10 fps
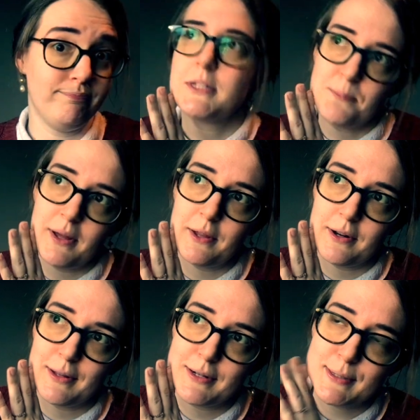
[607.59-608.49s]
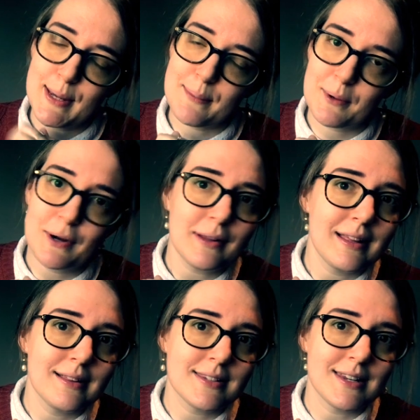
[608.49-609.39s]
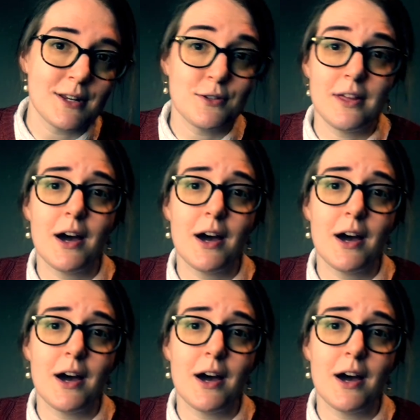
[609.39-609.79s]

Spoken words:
Spoiler alert, I am currently listening to the